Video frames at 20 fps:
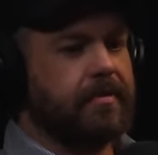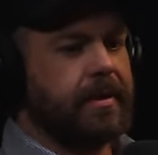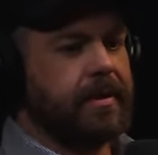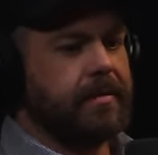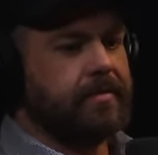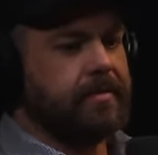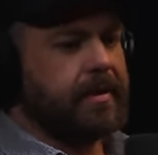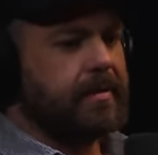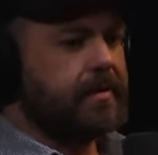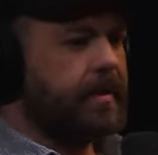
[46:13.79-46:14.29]
my
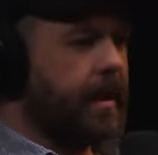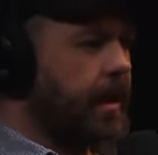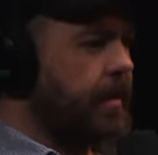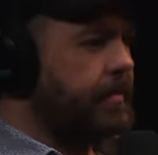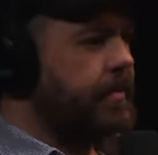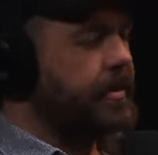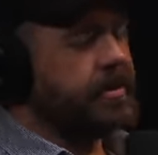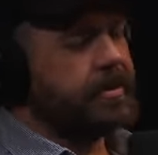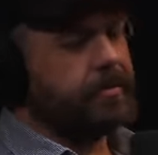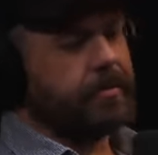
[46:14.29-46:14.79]
my
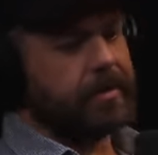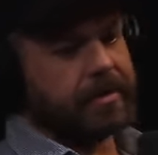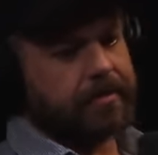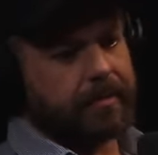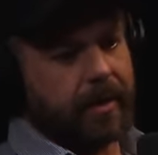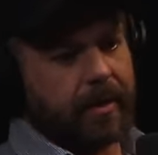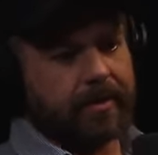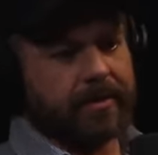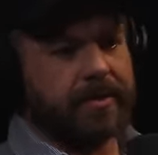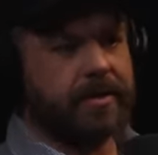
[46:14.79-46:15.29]
therapist and my
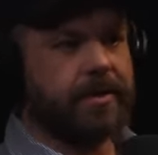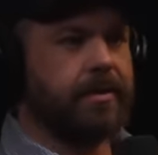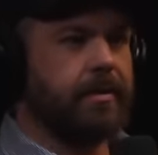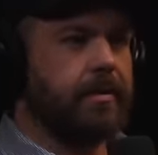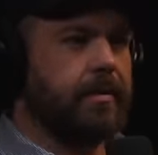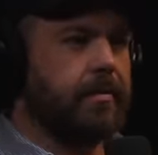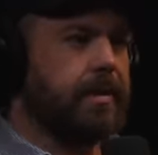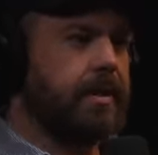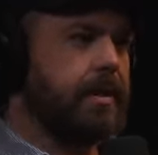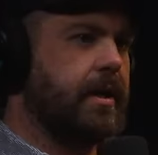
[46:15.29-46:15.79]

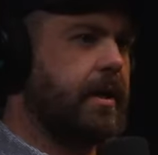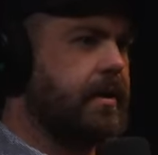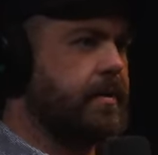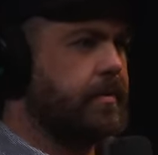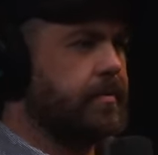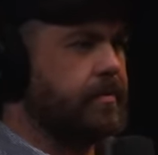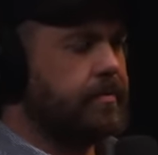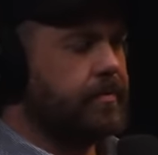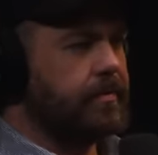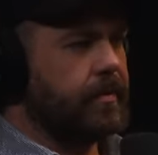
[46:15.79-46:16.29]
sponsor, and we kind
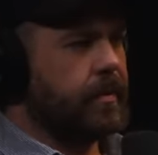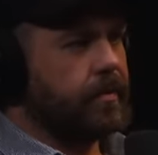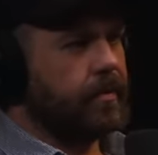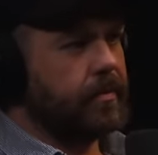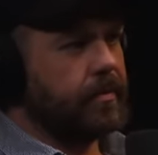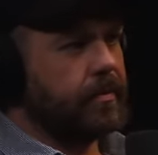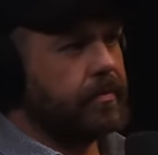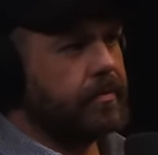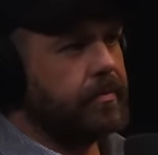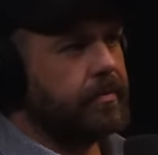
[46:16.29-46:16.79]
of
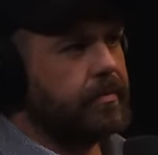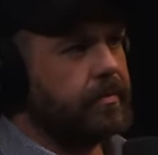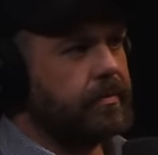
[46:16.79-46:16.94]
all